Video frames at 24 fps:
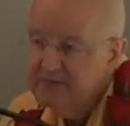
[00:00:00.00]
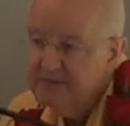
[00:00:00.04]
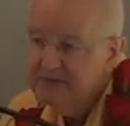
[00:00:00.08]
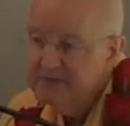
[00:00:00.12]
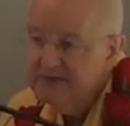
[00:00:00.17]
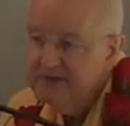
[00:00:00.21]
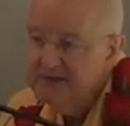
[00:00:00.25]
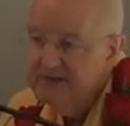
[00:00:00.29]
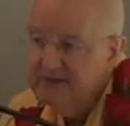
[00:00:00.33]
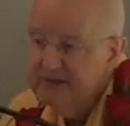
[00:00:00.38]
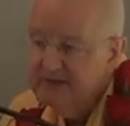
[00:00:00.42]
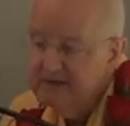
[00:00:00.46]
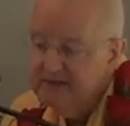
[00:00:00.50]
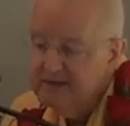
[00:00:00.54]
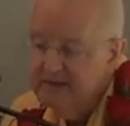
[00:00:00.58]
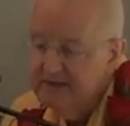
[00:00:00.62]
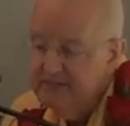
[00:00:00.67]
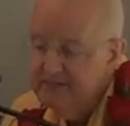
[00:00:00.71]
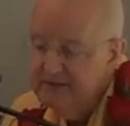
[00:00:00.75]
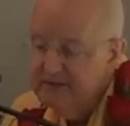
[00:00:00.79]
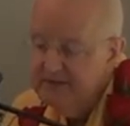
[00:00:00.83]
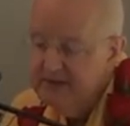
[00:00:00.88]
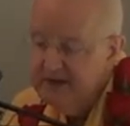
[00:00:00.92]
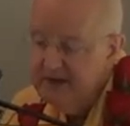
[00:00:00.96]
We'll see this
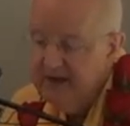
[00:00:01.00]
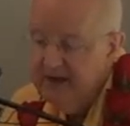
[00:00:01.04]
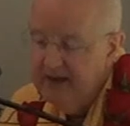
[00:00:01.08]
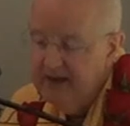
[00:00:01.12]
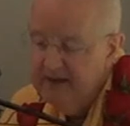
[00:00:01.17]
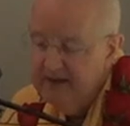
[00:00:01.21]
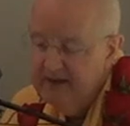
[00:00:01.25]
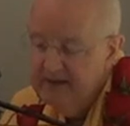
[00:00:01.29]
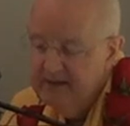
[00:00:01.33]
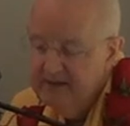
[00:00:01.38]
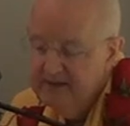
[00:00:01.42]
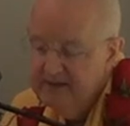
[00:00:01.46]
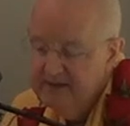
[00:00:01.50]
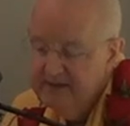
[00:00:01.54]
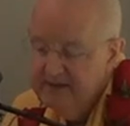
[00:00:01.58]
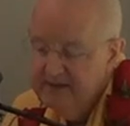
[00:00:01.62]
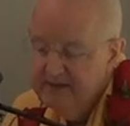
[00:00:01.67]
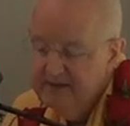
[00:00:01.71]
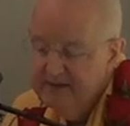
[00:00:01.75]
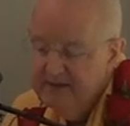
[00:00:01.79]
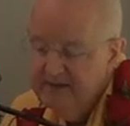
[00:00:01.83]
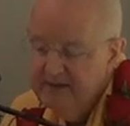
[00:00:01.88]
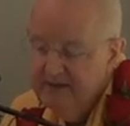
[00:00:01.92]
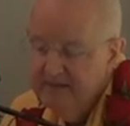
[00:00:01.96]
image again.
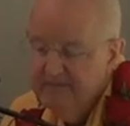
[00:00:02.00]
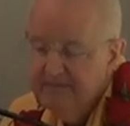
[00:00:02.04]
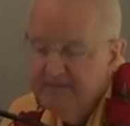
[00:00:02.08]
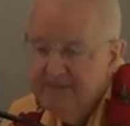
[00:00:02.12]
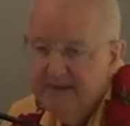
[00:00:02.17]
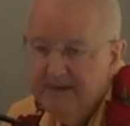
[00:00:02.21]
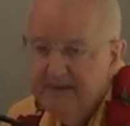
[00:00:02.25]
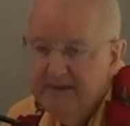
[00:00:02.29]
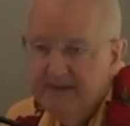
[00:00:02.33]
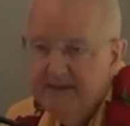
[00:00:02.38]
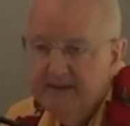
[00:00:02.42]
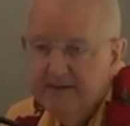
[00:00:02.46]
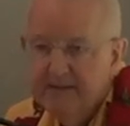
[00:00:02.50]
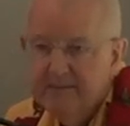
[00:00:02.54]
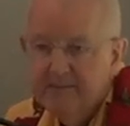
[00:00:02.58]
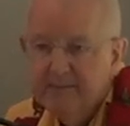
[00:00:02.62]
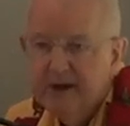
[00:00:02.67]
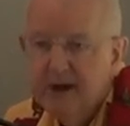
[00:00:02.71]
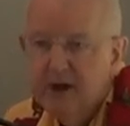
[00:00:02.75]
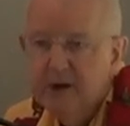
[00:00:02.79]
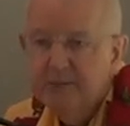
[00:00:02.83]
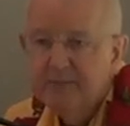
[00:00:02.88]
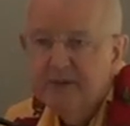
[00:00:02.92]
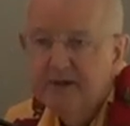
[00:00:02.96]

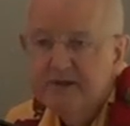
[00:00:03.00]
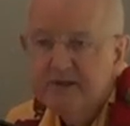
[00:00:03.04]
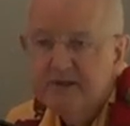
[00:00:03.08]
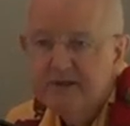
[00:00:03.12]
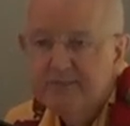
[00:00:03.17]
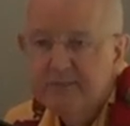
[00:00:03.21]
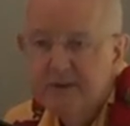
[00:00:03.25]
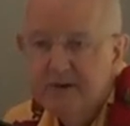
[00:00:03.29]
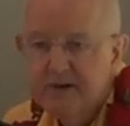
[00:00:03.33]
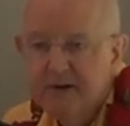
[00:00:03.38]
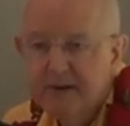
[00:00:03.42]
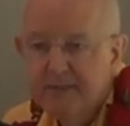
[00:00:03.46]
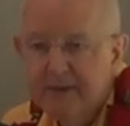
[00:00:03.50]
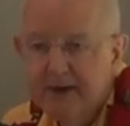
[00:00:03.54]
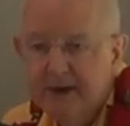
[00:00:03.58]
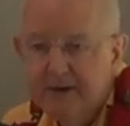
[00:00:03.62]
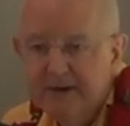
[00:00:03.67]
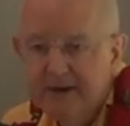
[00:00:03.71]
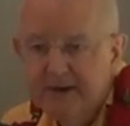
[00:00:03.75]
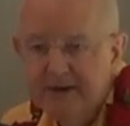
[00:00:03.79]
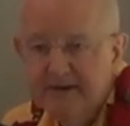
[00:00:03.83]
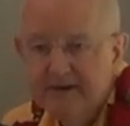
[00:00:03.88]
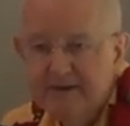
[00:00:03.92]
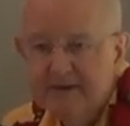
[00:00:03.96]
Prabhupada spoke
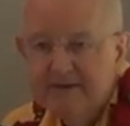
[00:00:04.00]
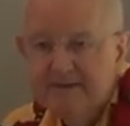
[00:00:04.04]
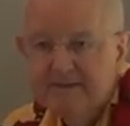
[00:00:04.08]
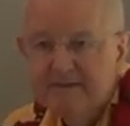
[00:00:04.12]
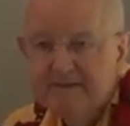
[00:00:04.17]
about it.